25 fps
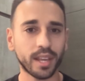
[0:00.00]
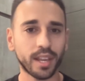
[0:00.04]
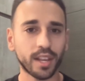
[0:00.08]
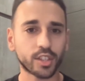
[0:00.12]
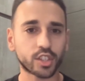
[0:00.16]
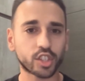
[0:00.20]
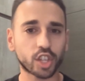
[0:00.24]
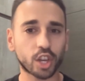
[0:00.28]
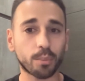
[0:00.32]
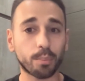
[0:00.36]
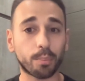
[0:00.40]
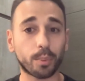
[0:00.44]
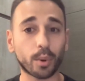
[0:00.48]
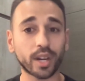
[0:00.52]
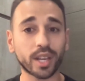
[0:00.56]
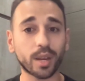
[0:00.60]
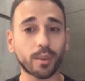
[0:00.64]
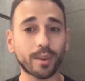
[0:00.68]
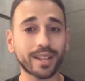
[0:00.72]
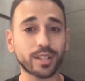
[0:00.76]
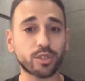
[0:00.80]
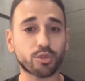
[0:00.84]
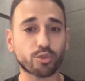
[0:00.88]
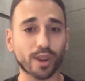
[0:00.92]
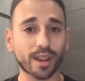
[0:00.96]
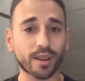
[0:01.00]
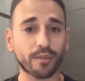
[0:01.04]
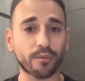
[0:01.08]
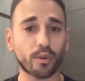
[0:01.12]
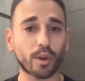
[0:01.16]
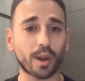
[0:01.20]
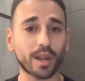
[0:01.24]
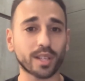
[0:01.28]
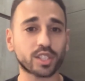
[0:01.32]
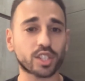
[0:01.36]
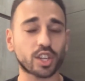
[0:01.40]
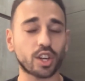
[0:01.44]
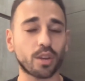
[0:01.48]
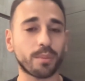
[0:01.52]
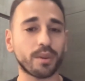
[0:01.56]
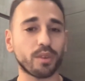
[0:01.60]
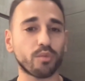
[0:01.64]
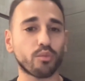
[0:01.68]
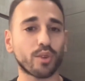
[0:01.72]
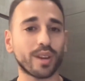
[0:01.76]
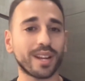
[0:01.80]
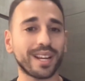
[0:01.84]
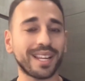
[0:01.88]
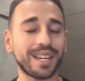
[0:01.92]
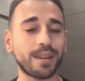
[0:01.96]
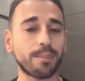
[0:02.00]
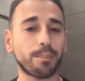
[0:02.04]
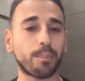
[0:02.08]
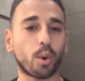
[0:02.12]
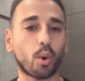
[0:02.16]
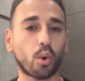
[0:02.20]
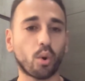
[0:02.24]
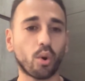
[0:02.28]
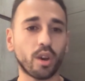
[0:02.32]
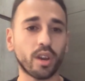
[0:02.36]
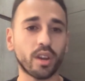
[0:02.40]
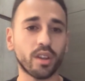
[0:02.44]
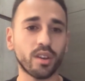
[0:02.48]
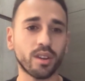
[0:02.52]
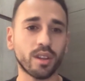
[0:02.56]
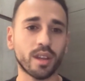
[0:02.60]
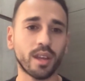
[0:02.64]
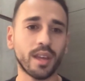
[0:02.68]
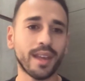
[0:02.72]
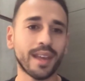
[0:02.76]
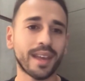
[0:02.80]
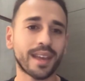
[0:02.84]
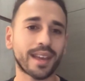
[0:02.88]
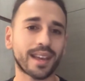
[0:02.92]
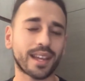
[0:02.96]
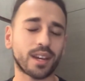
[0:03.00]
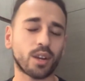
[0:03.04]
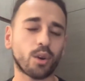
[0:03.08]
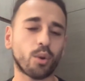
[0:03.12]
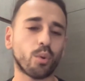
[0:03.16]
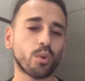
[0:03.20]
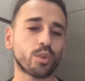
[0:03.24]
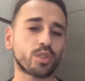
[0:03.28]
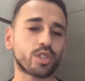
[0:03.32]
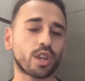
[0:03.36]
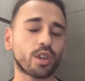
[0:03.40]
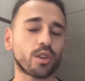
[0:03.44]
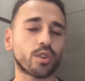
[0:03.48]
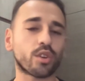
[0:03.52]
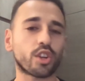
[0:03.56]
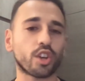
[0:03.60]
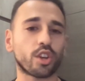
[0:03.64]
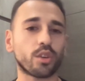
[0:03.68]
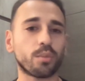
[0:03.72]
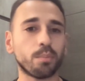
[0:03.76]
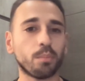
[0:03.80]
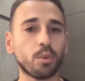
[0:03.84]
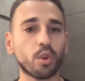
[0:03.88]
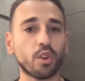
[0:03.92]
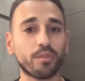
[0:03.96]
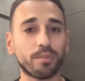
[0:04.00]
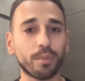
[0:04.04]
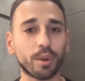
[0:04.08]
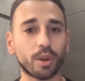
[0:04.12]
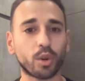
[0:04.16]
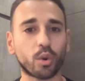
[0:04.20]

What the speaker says: So body weight strength work is going to be really important, and also good movement